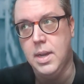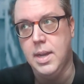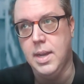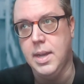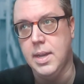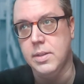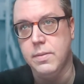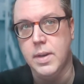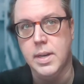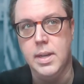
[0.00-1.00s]
And it's
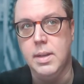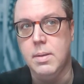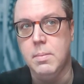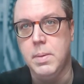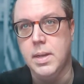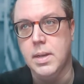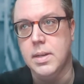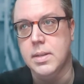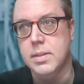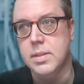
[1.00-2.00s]
funny
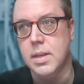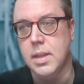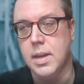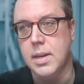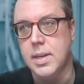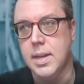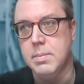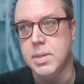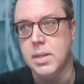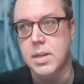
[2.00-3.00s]
because a lot of
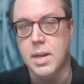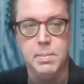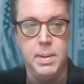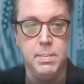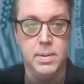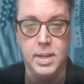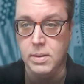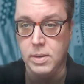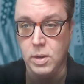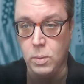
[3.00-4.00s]
times I'll talk to people and they
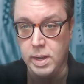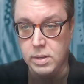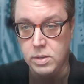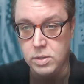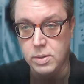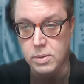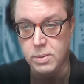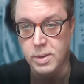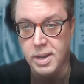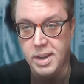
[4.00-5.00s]
don't know what I
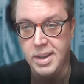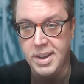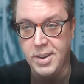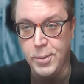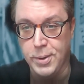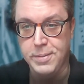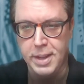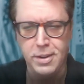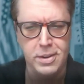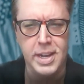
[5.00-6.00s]
do, or if they
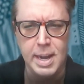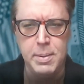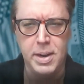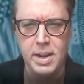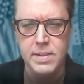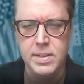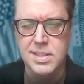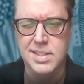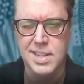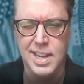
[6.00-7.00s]
heard of the Copyright Office,
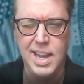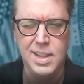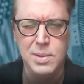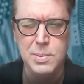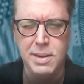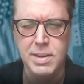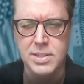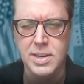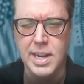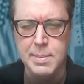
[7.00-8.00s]
is like, yeah, that's where I
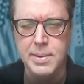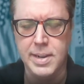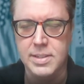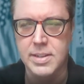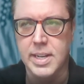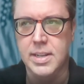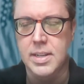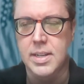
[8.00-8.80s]
register copyrights, right?